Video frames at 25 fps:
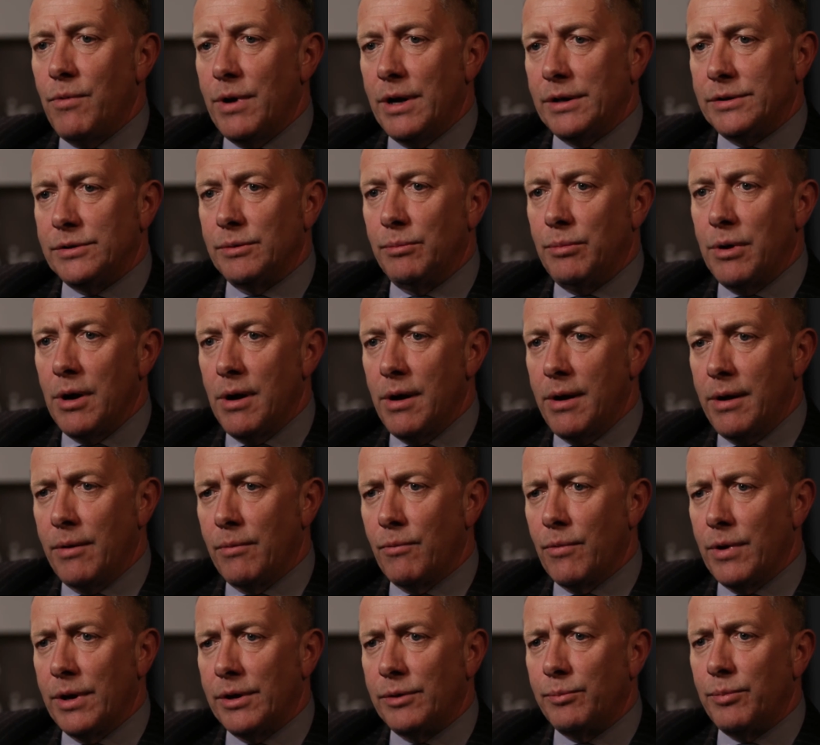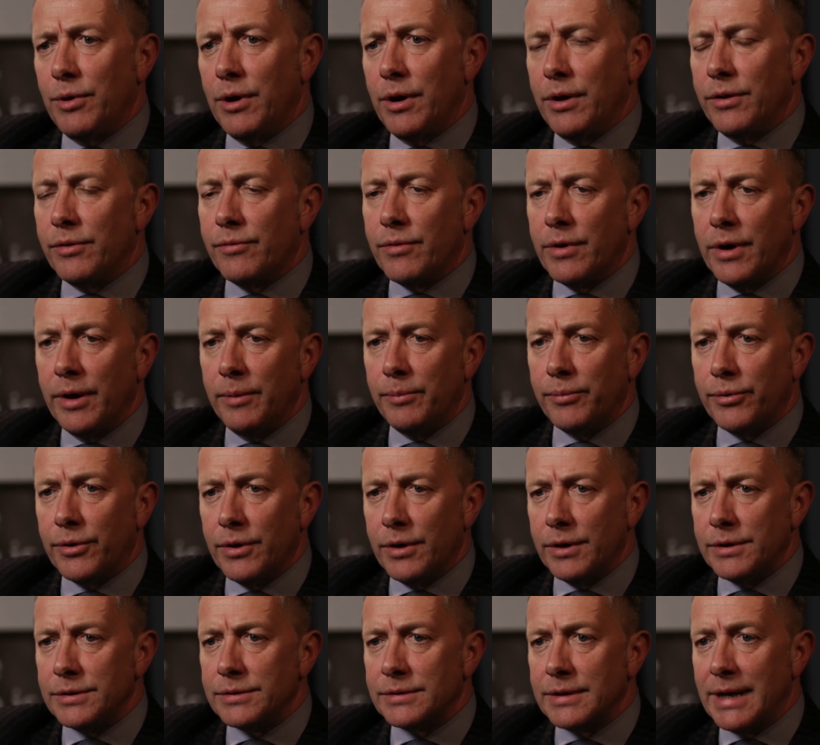where to buy and where to buy at the right
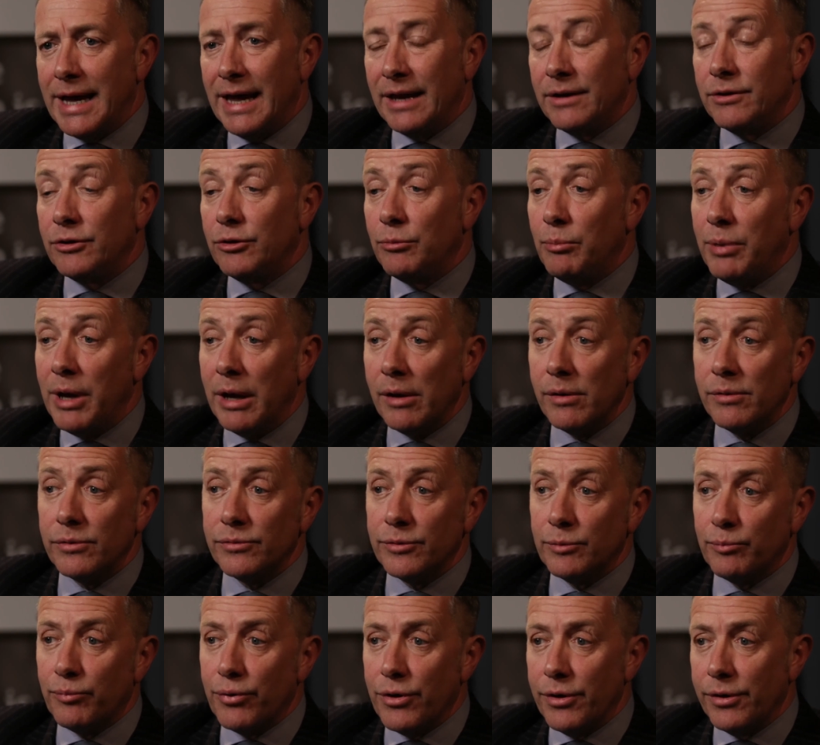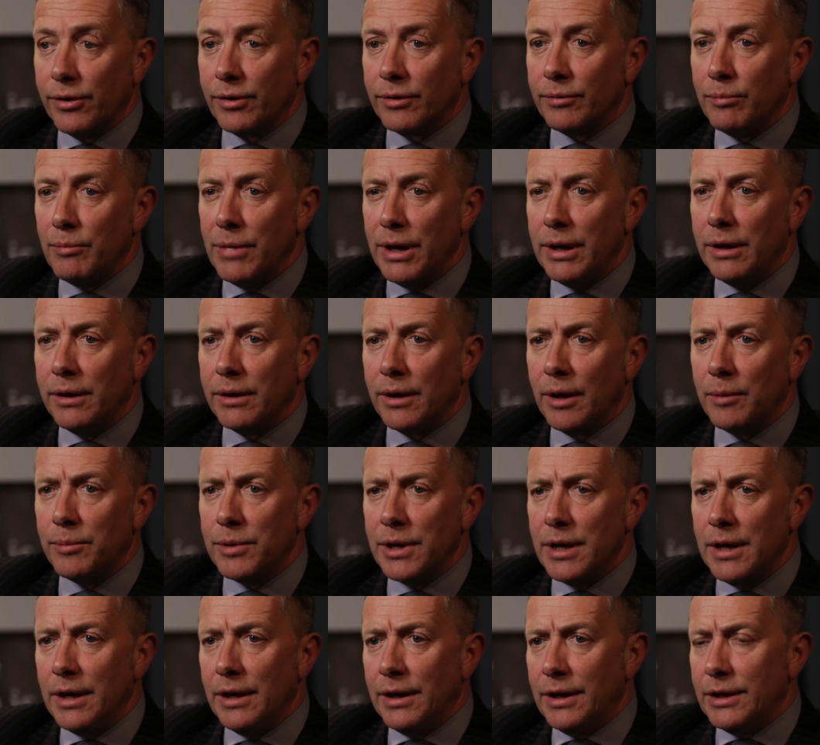price, and about product makeup.
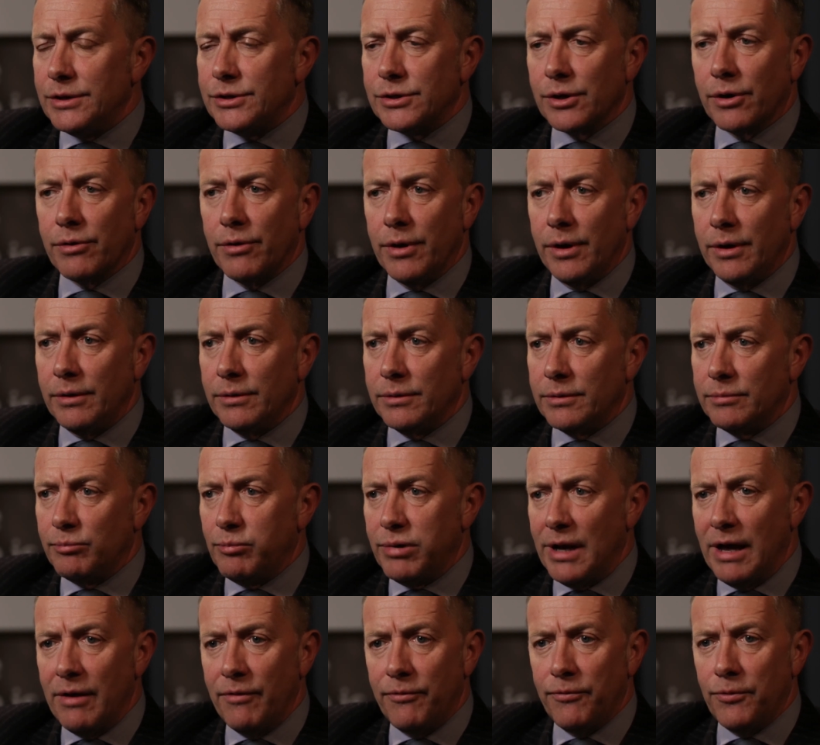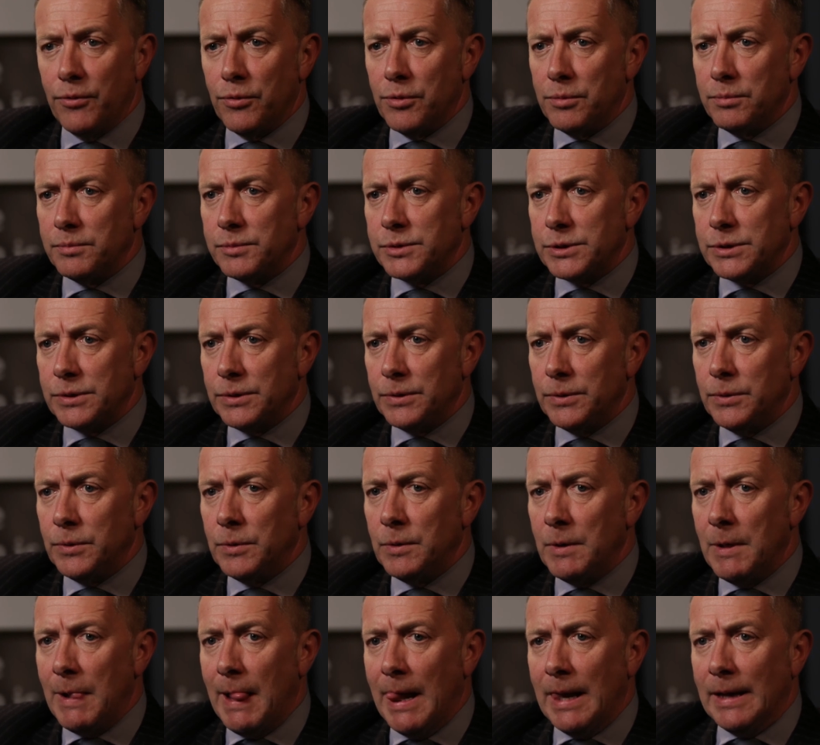It's a great platform to
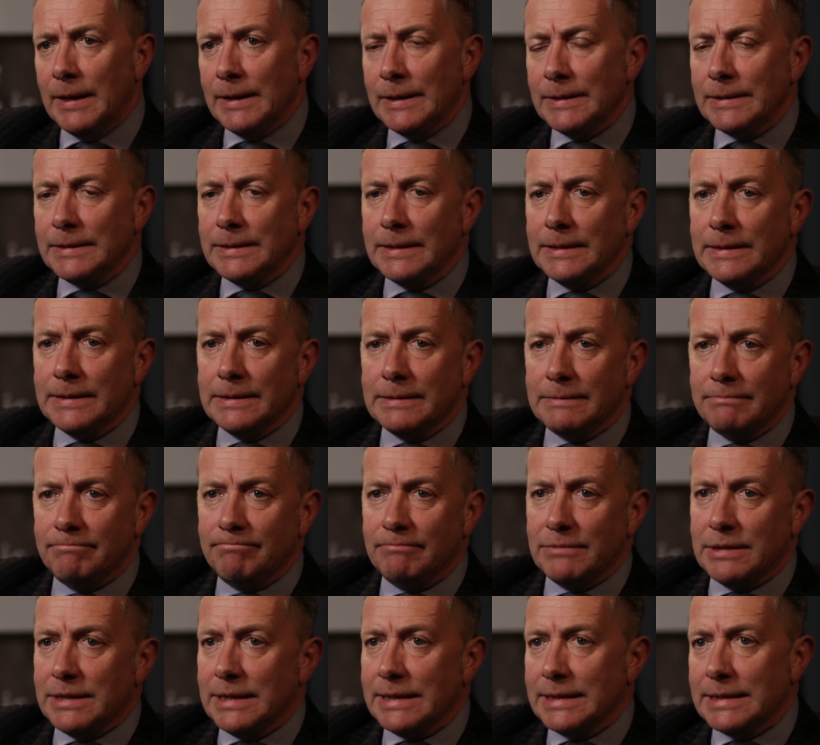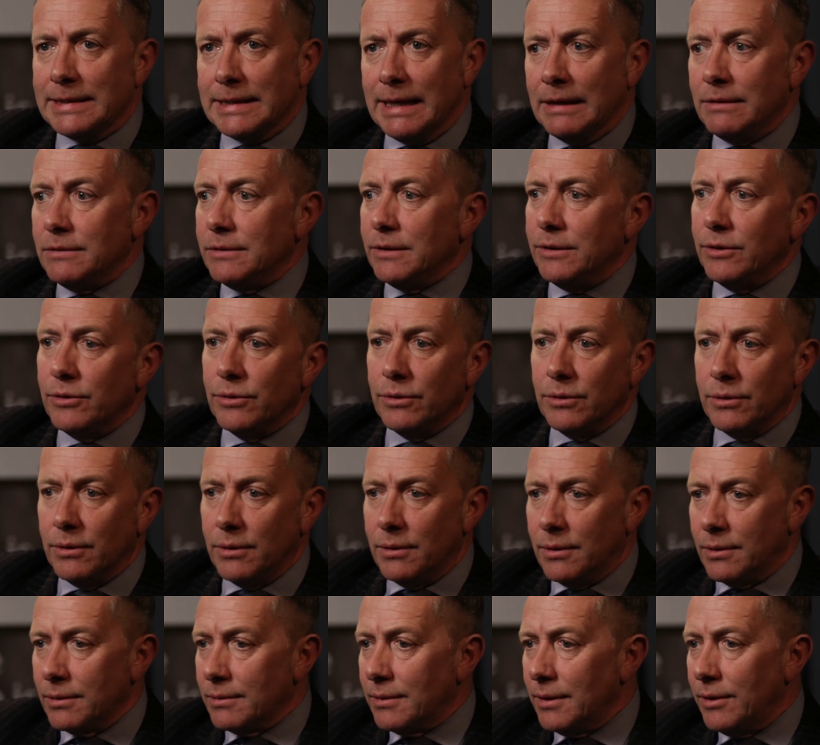sell
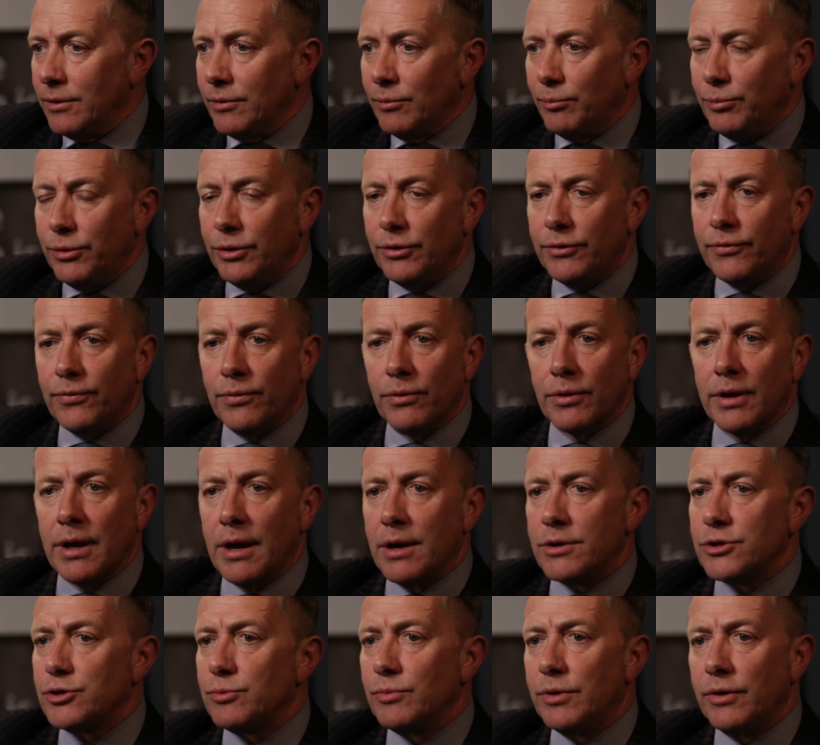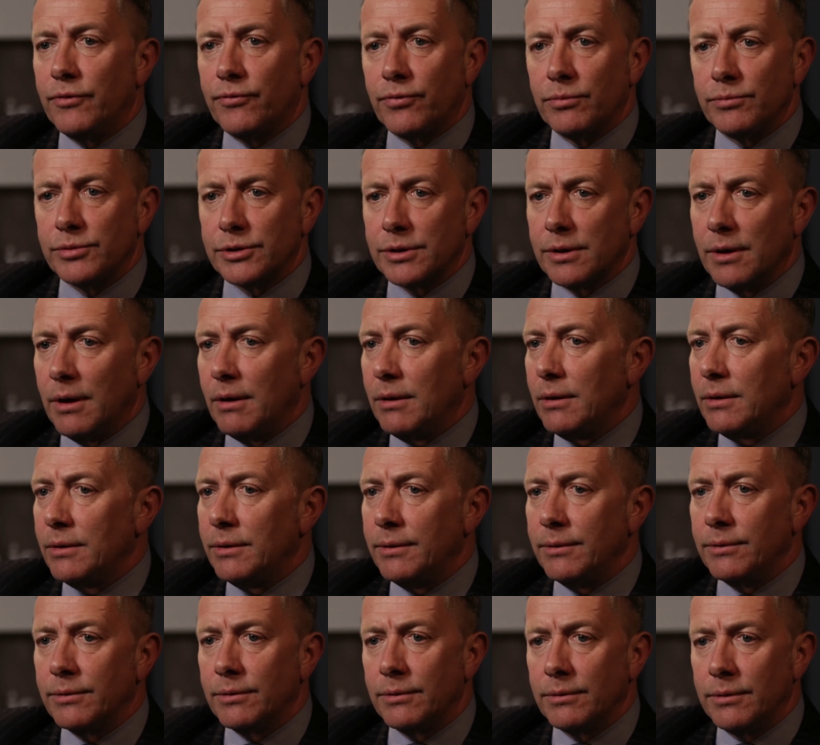your beautiful cashmere from
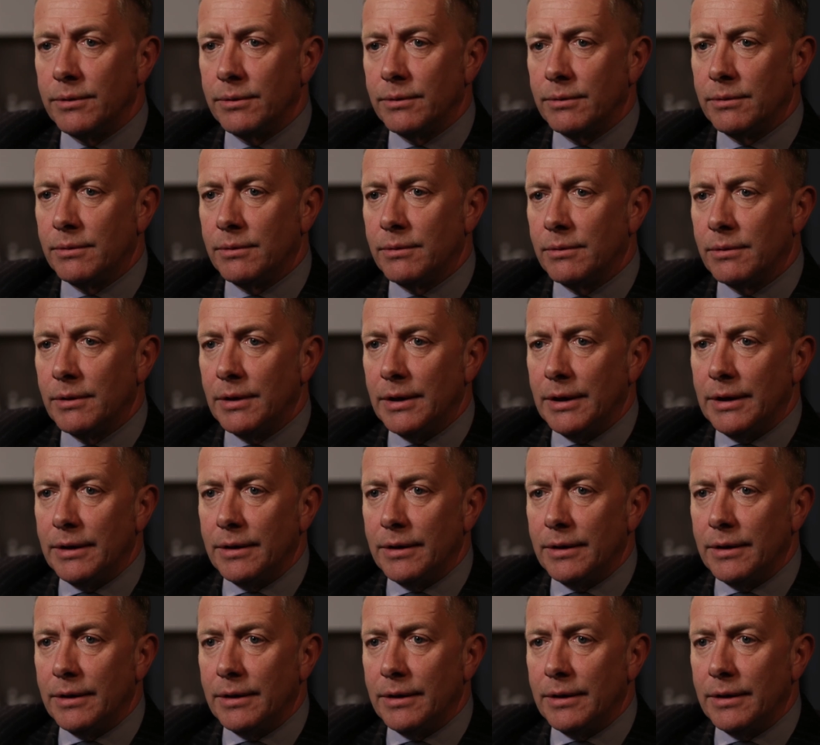Scotland or your